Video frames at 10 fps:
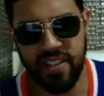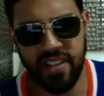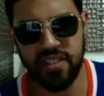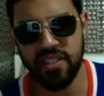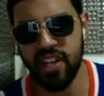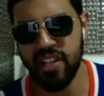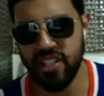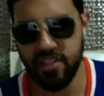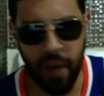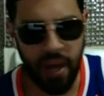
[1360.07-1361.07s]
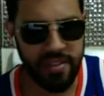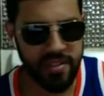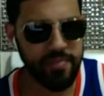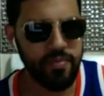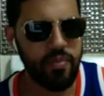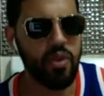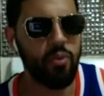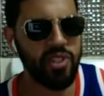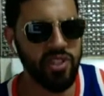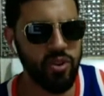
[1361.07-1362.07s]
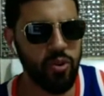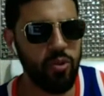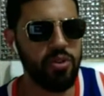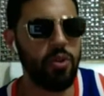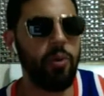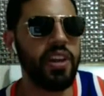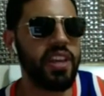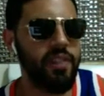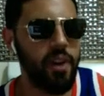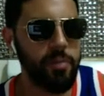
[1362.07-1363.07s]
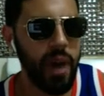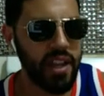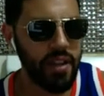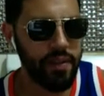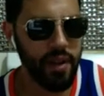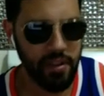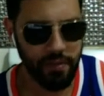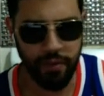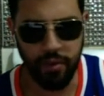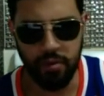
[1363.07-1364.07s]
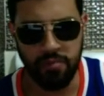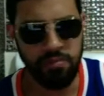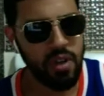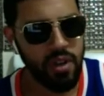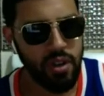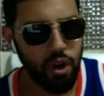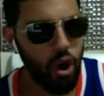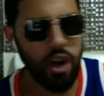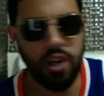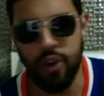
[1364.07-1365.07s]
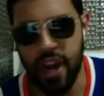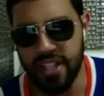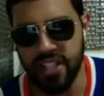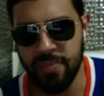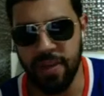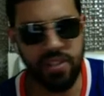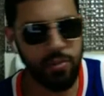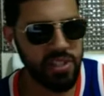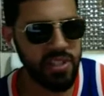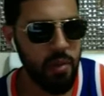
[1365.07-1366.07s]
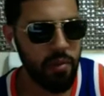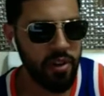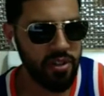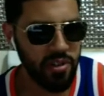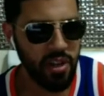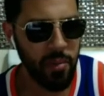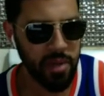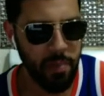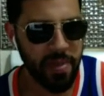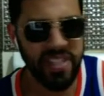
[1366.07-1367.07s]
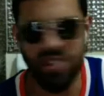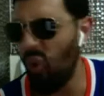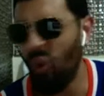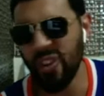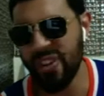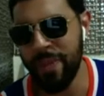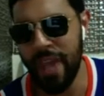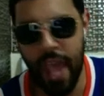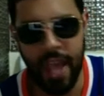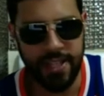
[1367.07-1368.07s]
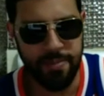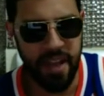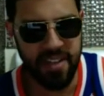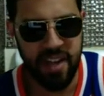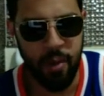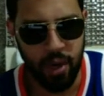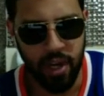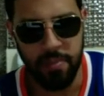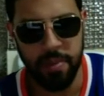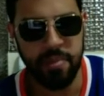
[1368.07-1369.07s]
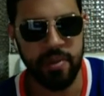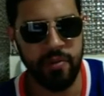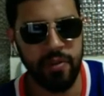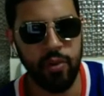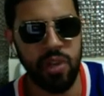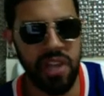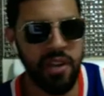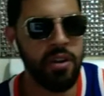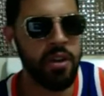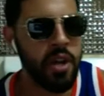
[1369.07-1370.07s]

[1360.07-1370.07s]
interchanging spots, which is cool. You don't want to give everybody a fucking full car crash, especially with Slammiversary coming up in this Ultimate X match that we're going to be previewing later.